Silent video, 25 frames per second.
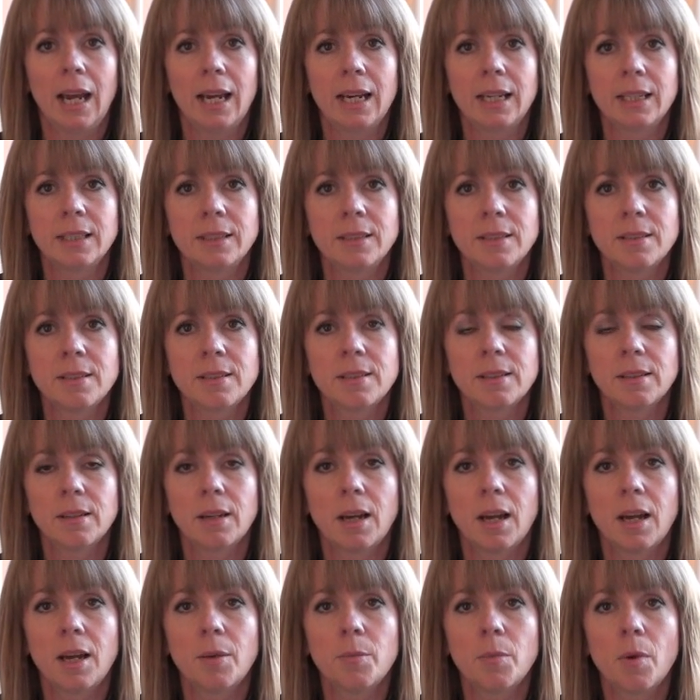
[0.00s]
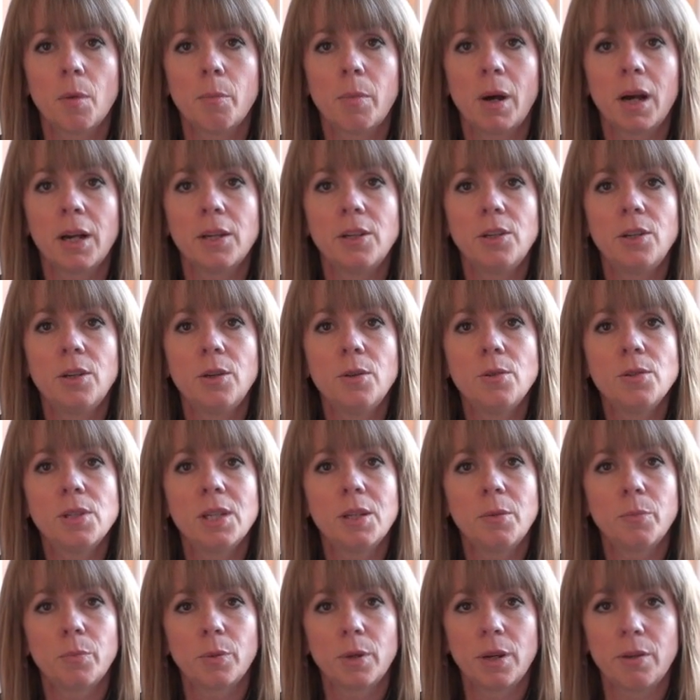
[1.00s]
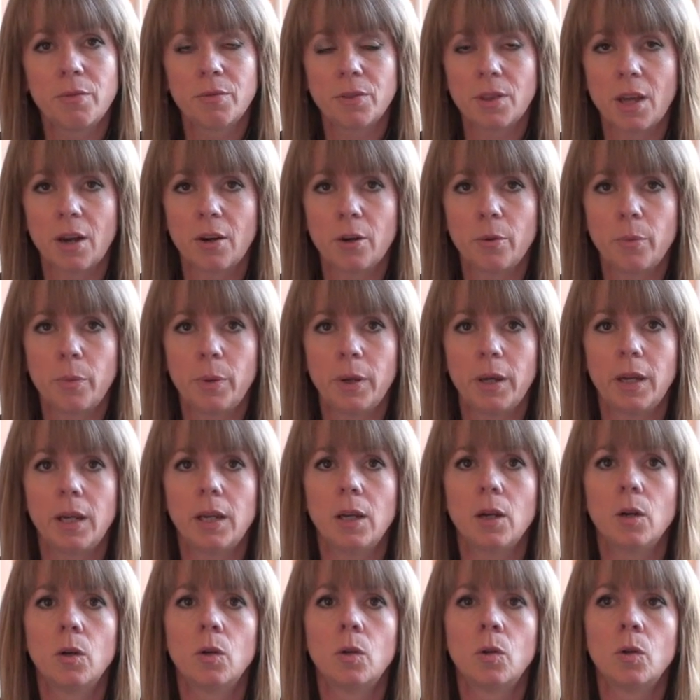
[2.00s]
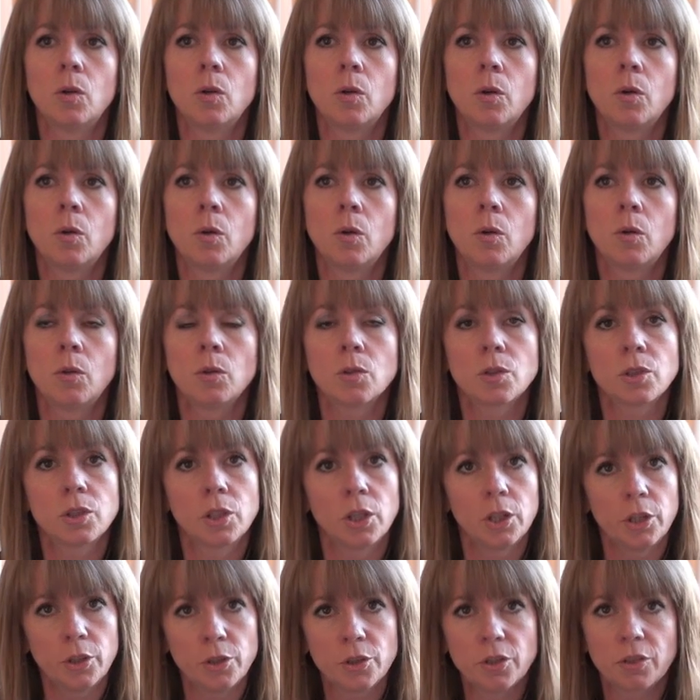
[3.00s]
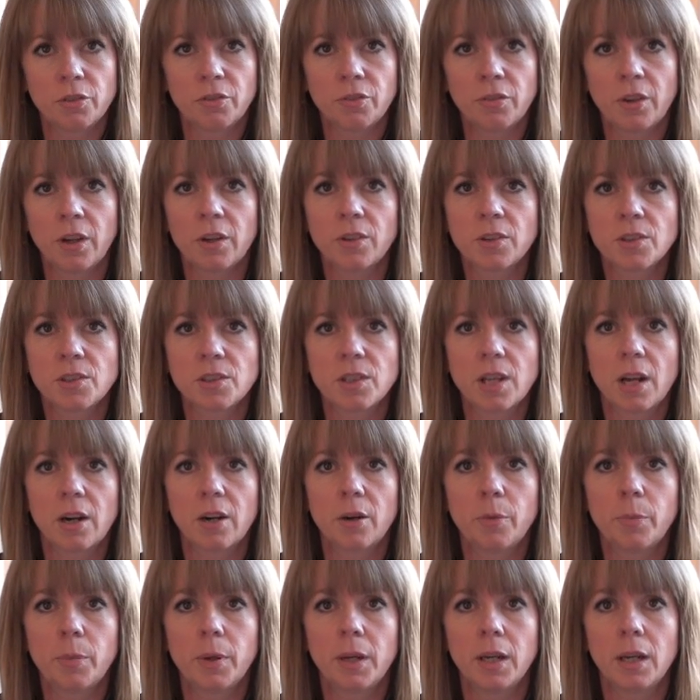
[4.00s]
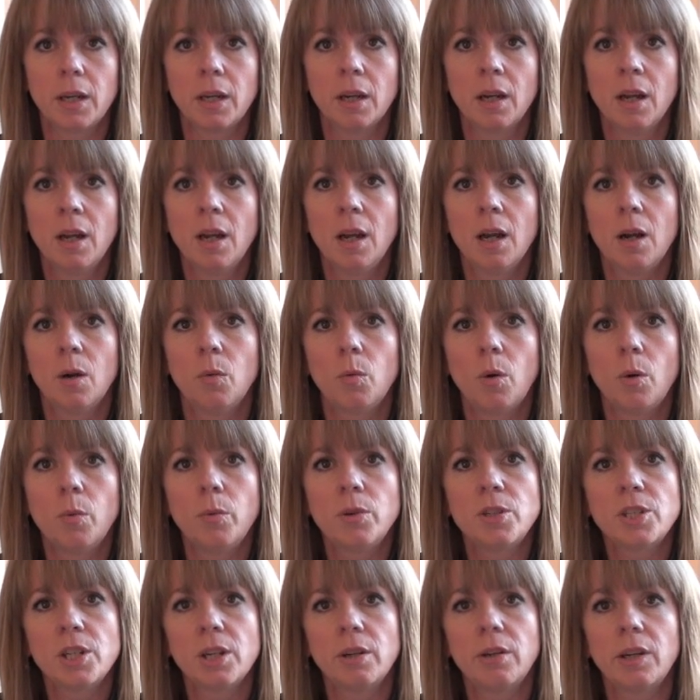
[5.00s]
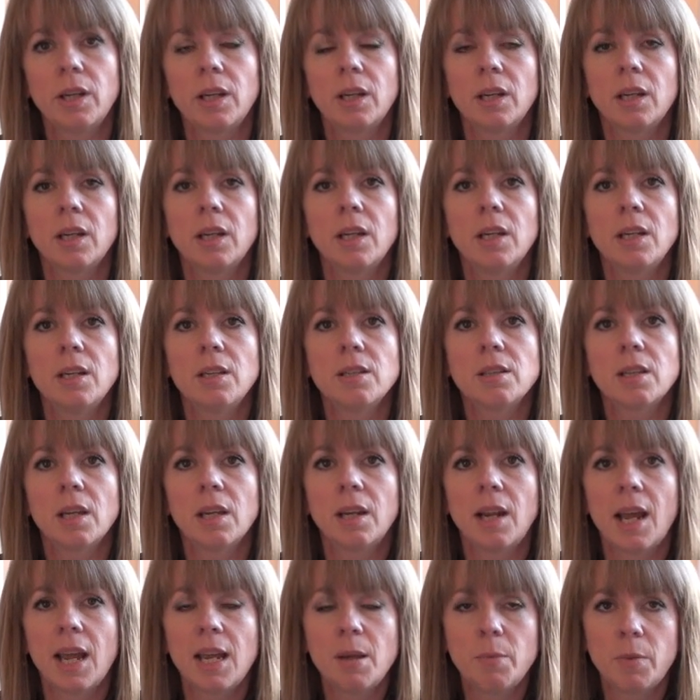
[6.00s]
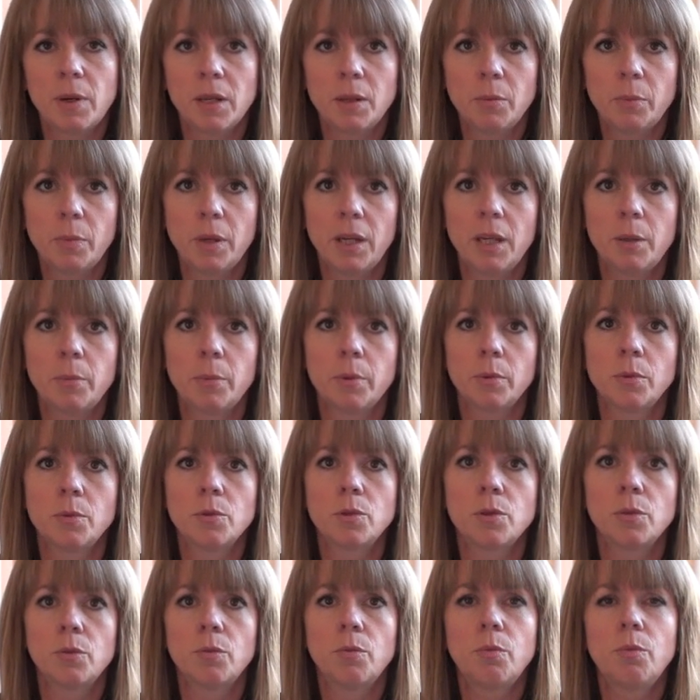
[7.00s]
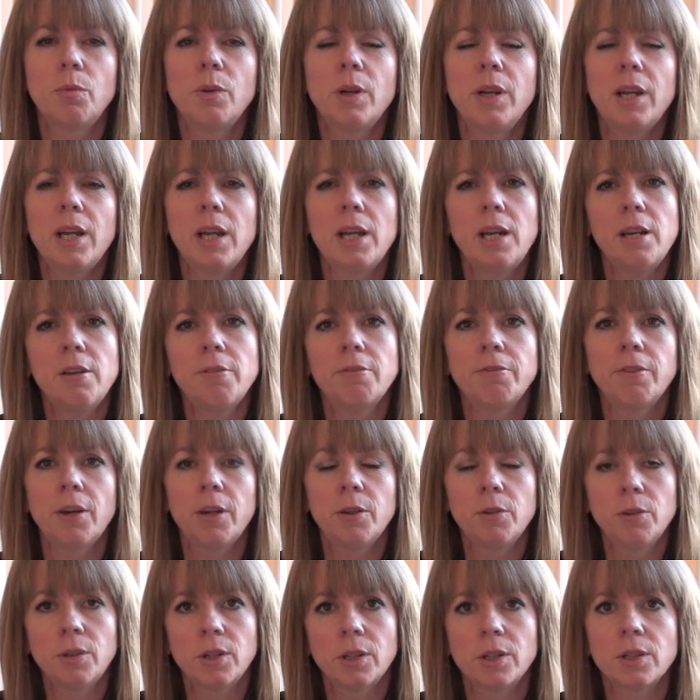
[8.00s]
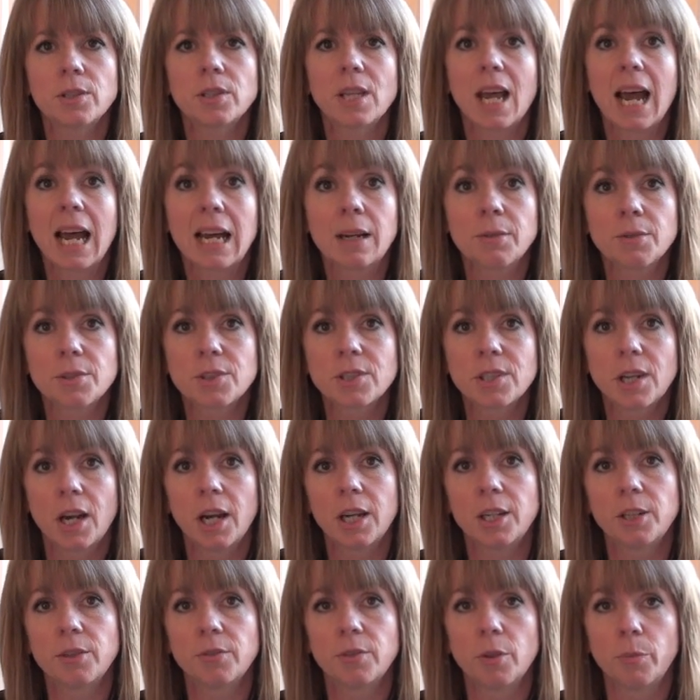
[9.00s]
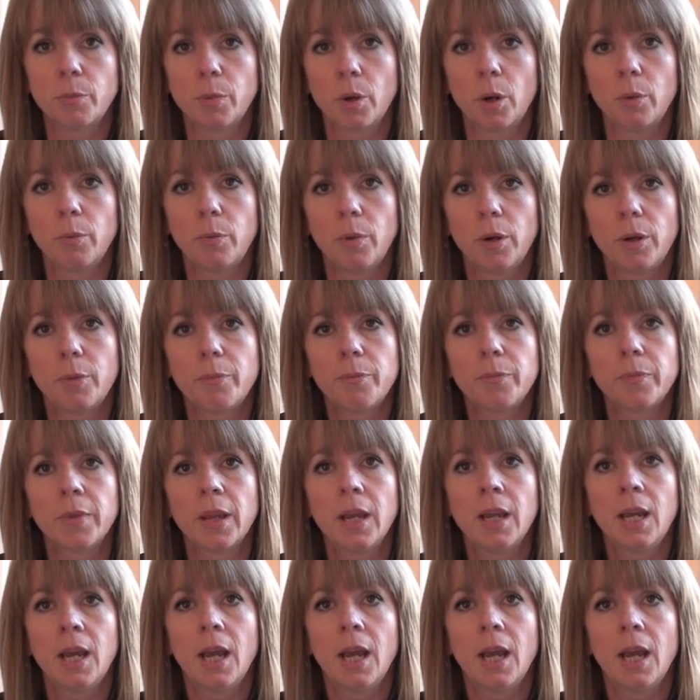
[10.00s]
And by using brief therapy or solution-focused therapy, what we're doing is enabling people to really focus outside of the problem.